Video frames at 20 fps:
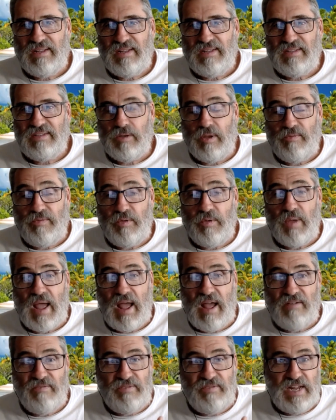So if you
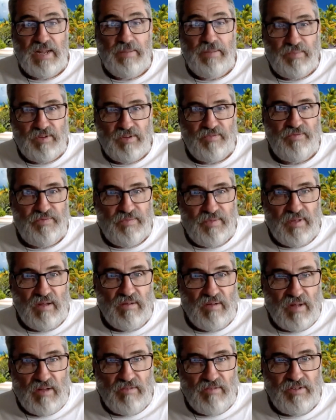have deep
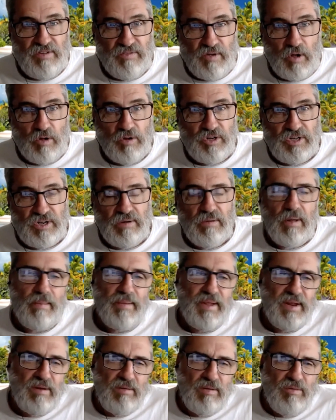of devotion, I
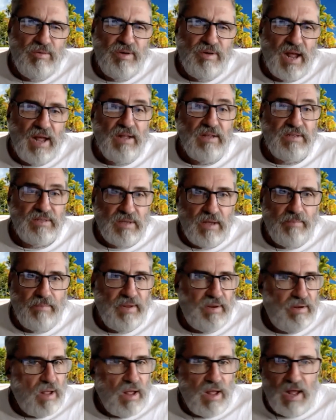mean, who does? I
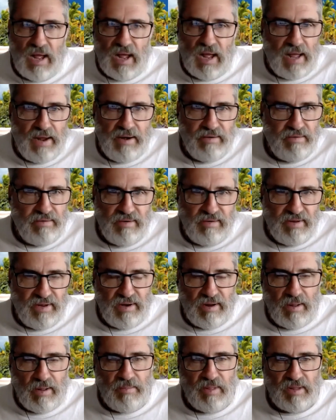mean, I don't.
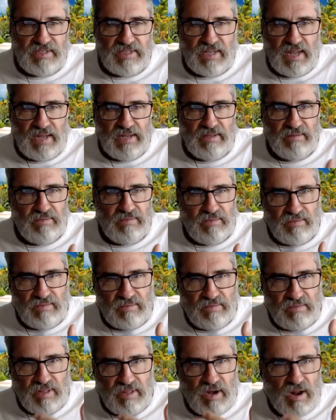I'm not saying
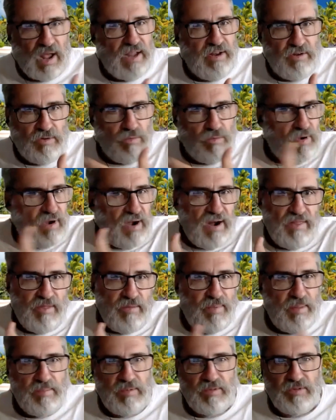that I do or other
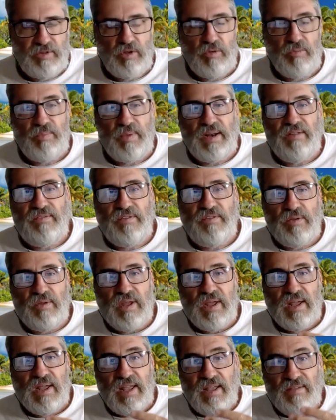people do, but
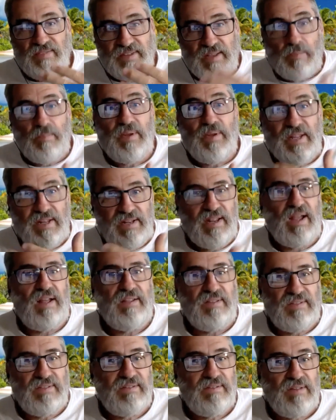if somebody
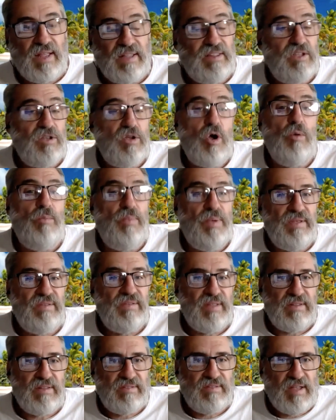does, like the
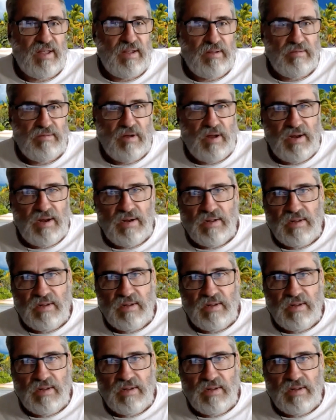gopis, let's say, right?